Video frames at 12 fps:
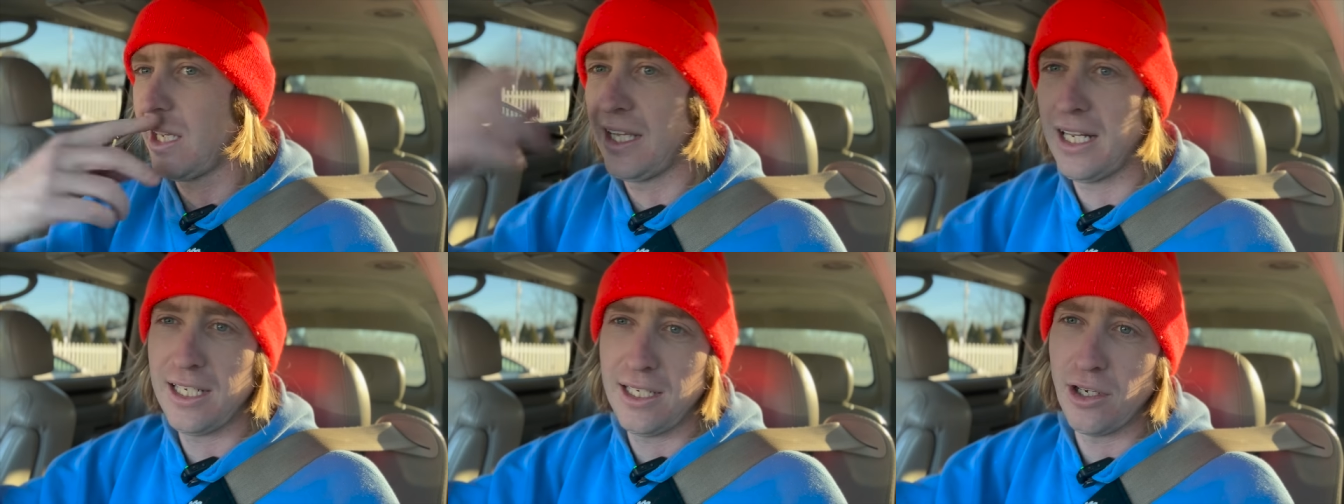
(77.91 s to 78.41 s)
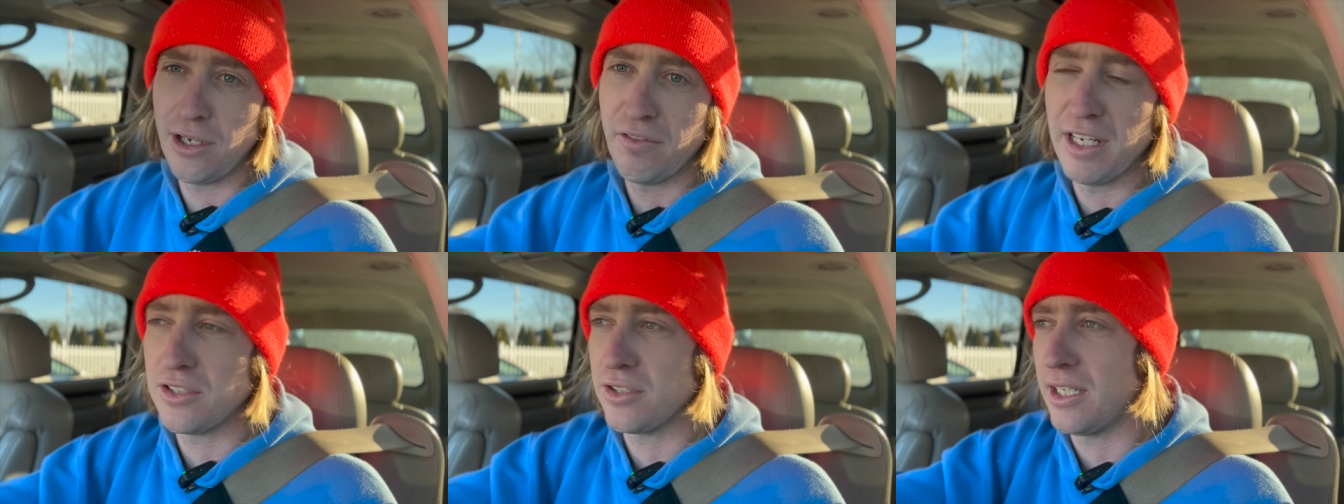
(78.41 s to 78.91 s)
And then he uh,
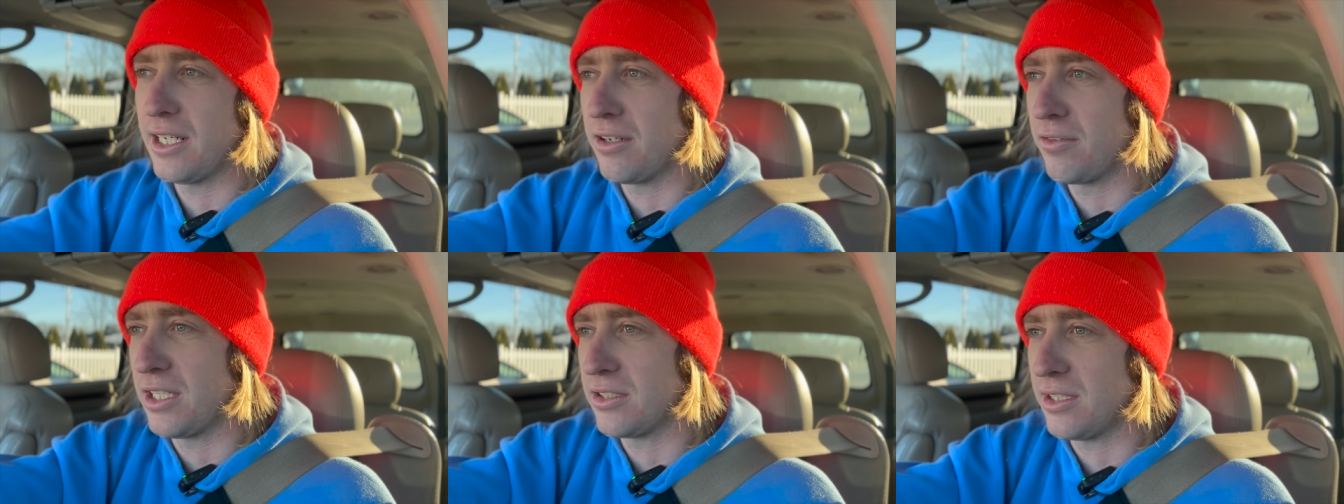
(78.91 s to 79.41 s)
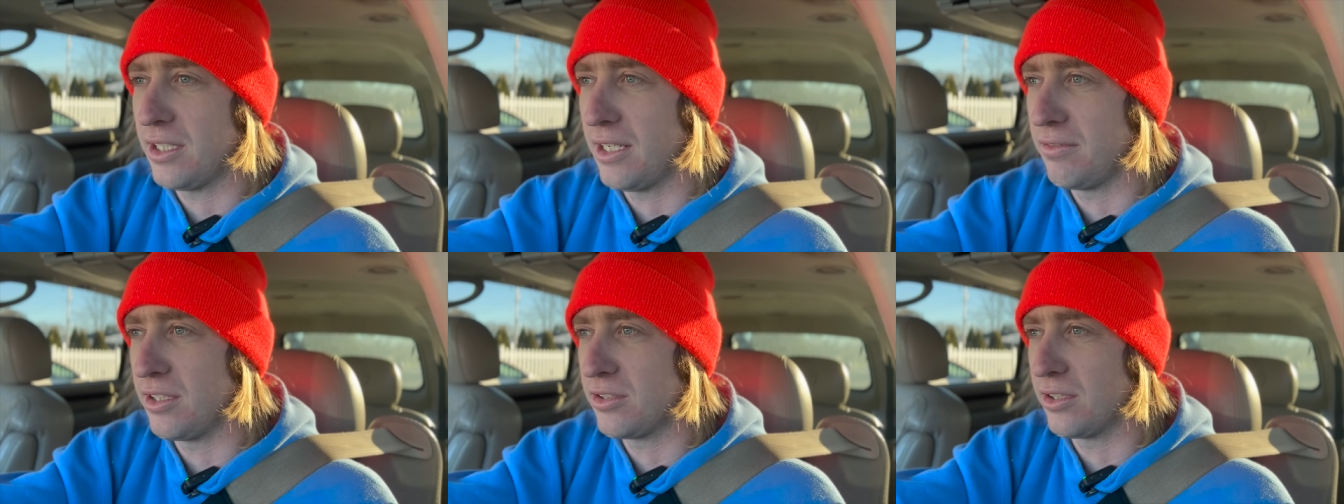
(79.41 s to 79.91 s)
eventually got arrested,
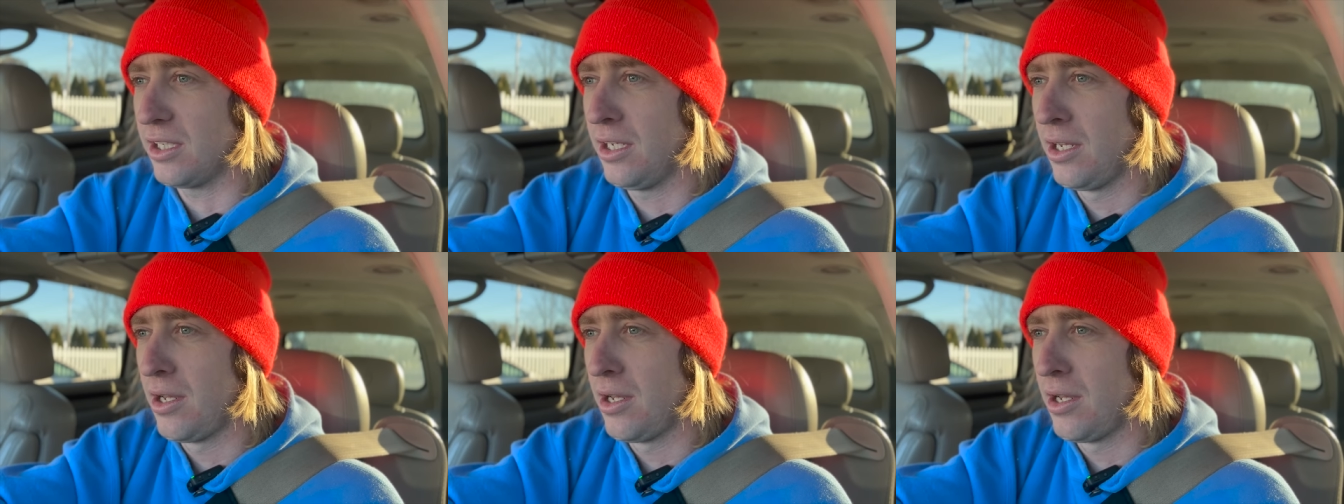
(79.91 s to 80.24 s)
obviously.